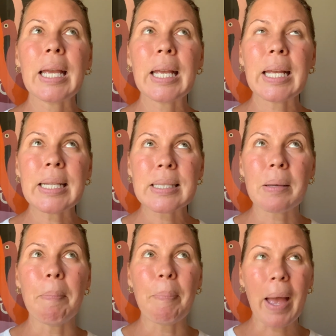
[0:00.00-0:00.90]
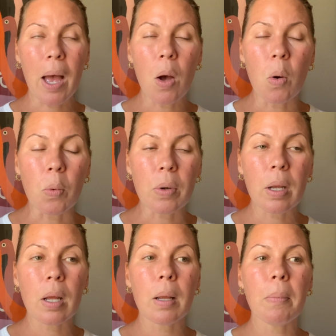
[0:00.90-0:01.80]
it's about
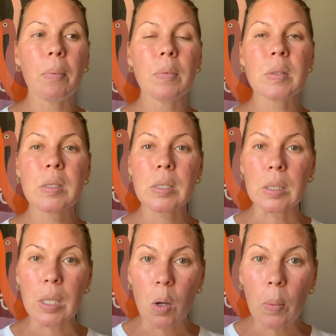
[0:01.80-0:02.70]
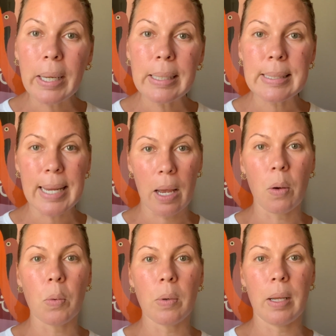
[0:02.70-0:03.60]
slowing
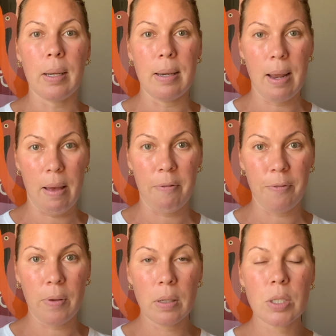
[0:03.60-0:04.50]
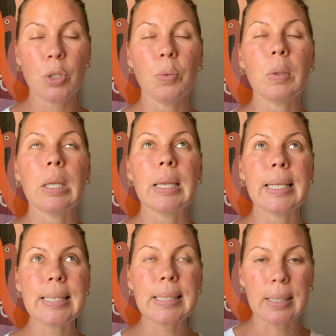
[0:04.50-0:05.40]
down enough to
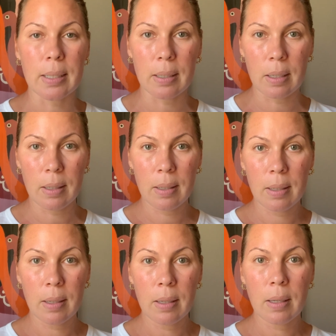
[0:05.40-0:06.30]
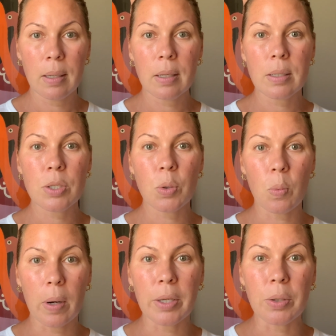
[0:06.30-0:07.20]
listen to
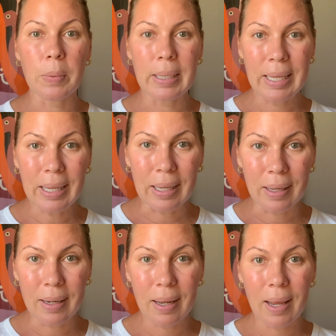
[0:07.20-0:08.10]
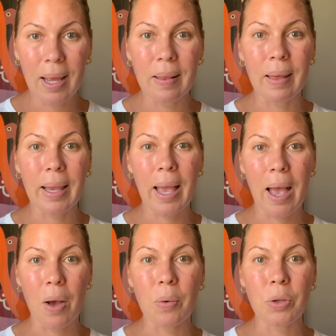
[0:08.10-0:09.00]
what you need and like
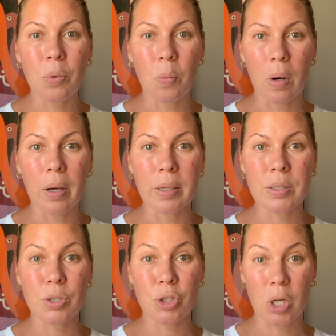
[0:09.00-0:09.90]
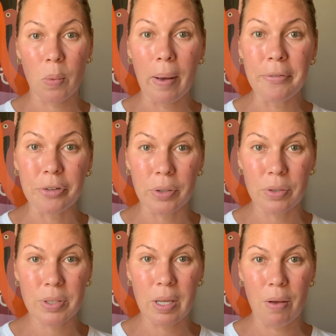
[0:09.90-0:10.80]
how you want to show up for
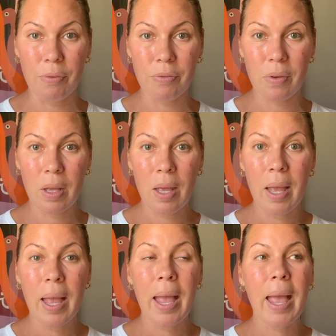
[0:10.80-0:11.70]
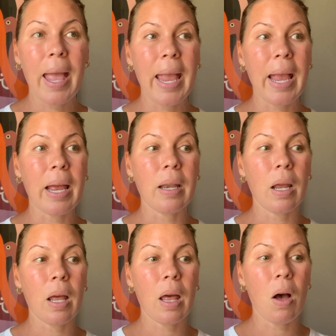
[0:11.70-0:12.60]
yourself. And
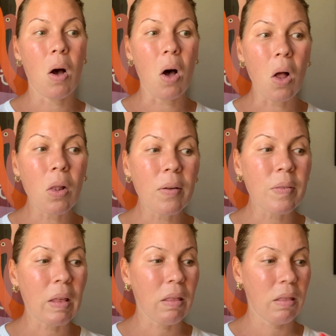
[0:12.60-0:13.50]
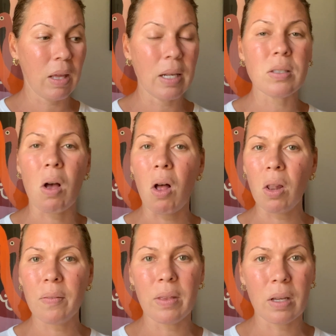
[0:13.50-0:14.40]
all of the things, all of the